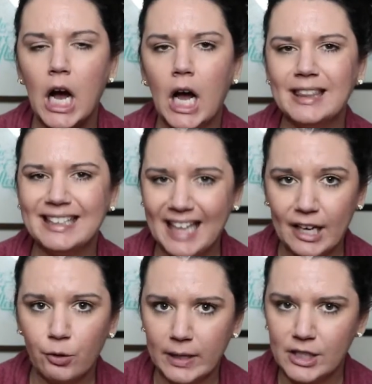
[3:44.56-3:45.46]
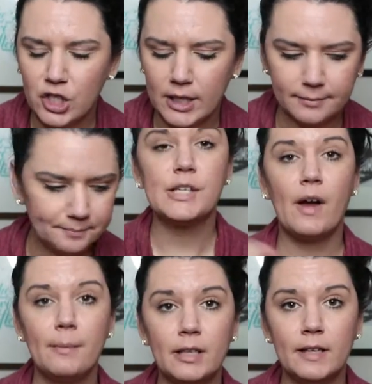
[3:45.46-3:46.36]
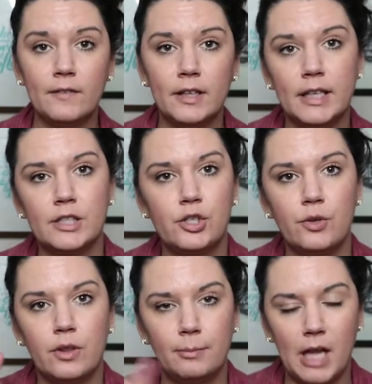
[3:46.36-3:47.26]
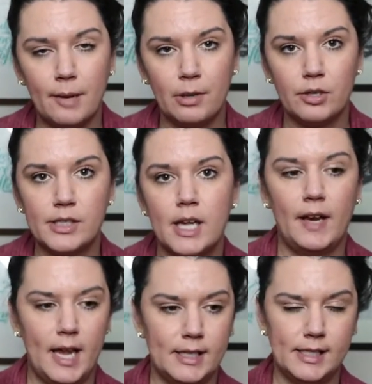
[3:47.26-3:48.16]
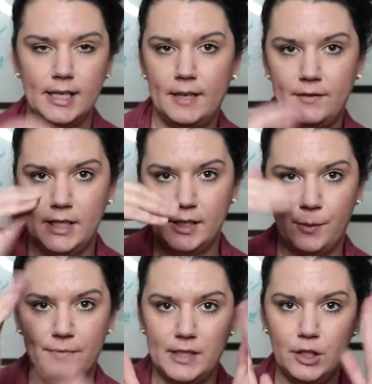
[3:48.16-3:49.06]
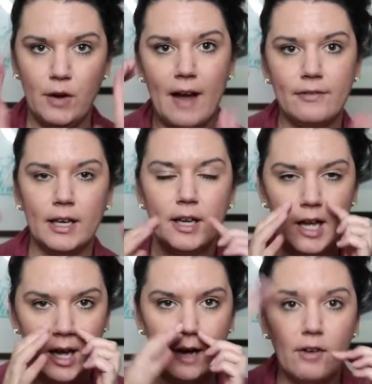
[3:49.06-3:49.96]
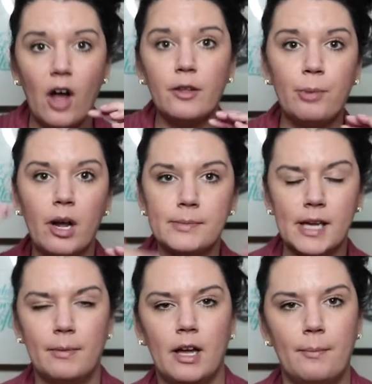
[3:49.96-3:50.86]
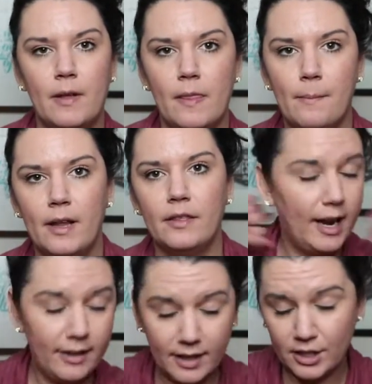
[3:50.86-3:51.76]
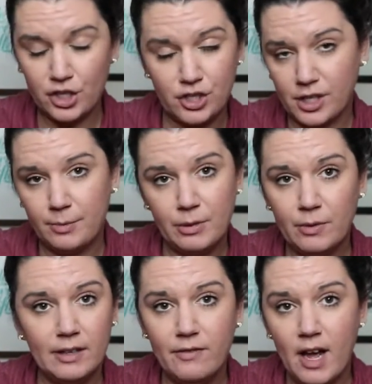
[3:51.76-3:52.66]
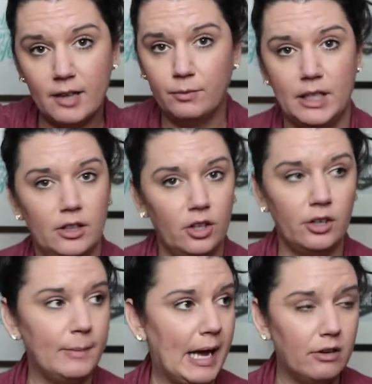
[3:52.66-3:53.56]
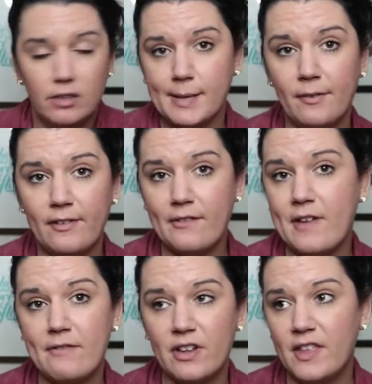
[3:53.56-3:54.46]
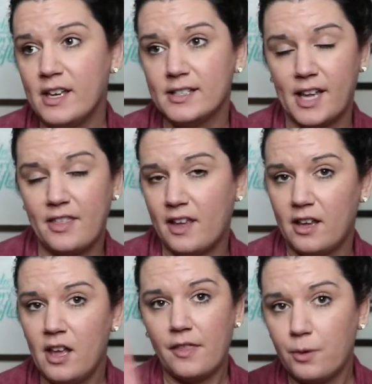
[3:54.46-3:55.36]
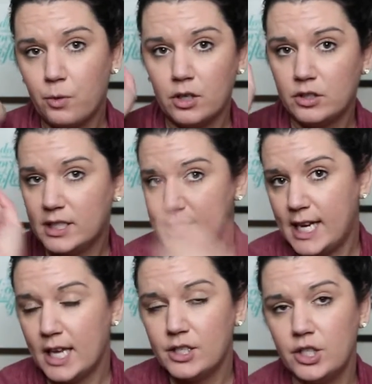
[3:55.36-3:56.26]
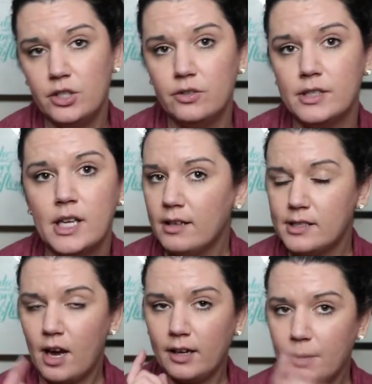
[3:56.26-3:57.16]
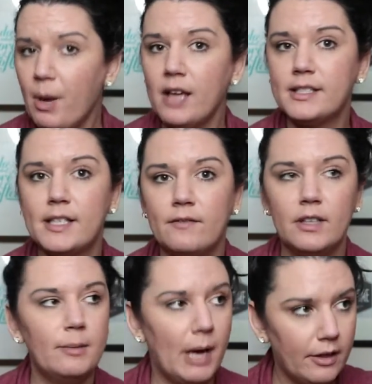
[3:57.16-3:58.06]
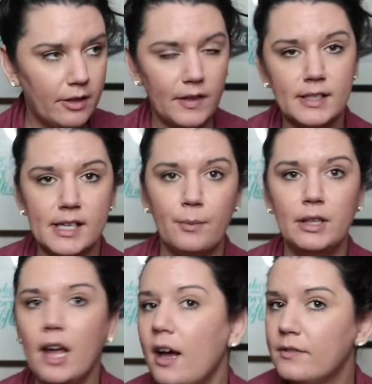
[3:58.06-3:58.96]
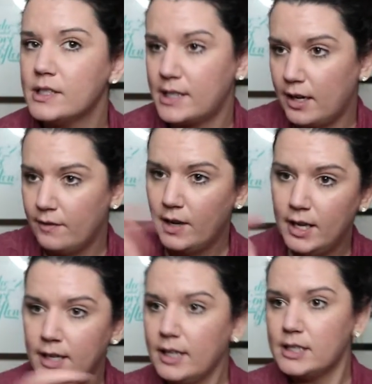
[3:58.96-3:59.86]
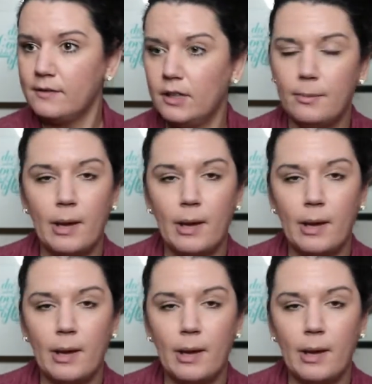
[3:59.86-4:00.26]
on the leg region. So I'm gonna leave the link to the blog post that has the nifty swifty graphic of all the prompts coming up in the month. And I think it just could be really fun. We could learn about some of our favorite things. I think that the world could stand to use us talking positively about the things that we love instead of negatively